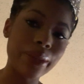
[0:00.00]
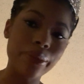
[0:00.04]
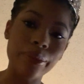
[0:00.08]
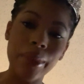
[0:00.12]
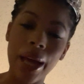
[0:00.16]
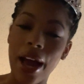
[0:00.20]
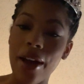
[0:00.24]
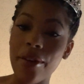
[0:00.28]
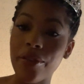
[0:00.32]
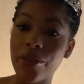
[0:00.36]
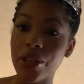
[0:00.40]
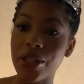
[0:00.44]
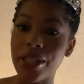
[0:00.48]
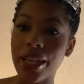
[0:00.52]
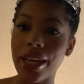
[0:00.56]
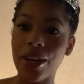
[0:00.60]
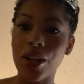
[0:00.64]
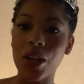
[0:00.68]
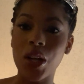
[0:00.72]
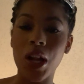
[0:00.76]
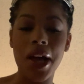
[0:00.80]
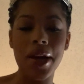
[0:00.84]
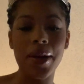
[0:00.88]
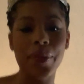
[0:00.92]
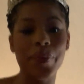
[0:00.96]
after 10
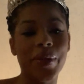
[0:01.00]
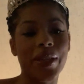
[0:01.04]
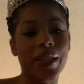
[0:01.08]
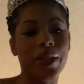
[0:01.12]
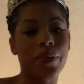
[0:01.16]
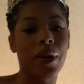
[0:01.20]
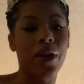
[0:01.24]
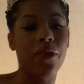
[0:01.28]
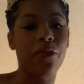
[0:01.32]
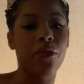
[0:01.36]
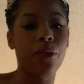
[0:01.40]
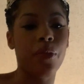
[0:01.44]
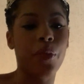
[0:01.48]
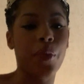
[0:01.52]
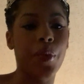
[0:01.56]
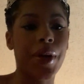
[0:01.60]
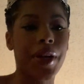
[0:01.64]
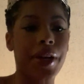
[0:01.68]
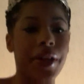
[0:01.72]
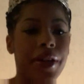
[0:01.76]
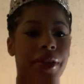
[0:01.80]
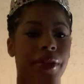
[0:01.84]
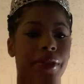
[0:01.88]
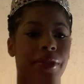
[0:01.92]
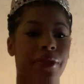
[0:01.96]
o'clock because my formal
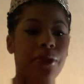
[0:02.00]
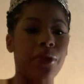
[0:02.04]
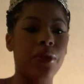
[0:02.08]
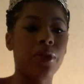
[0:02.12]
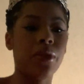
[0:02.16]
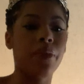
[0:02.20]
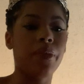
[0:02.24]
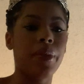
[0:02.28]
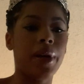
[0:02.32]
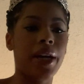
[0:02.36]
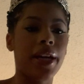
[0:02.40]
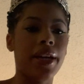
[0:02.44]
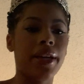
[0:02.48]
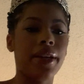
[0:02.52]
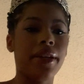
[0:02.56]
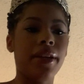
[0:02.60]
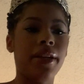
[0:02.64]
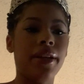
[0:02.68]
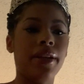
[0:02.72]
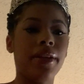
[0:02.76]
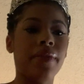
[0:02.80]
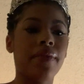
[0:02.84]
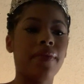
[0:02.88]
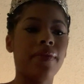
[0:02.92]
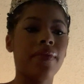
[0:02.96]
wear for my
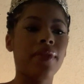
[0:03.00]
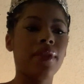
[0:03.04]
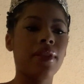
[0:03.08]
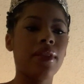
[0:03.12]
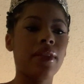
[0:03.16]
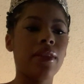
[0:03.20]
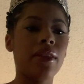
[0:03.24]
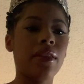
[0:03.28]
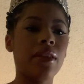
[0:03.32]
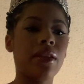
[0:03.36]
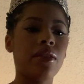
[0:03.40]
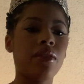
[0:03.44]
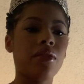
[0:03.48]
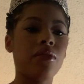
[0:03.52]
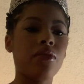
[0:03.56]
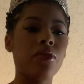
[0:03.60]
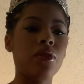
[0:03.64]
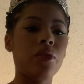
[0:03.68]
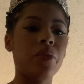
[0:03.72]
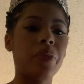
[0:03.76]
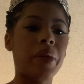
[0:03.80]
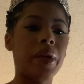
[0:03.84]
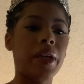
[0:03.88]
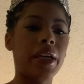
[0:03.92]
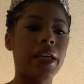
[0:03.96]

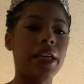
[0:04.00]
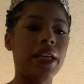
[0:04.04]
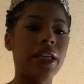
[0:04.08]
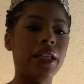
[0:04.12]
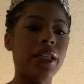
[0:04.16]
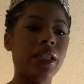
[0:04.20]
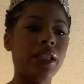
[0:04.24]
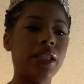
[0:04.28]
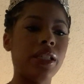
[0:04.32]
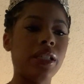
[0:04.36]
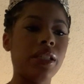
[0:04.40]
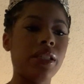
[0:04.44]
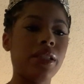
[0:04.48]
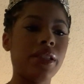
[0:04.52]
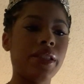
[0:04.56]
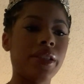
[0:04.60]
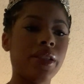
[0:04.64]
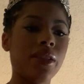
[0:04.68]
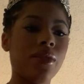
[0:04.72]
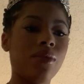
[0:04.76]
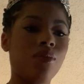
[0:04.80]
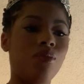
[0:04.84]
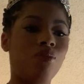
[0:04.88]
group is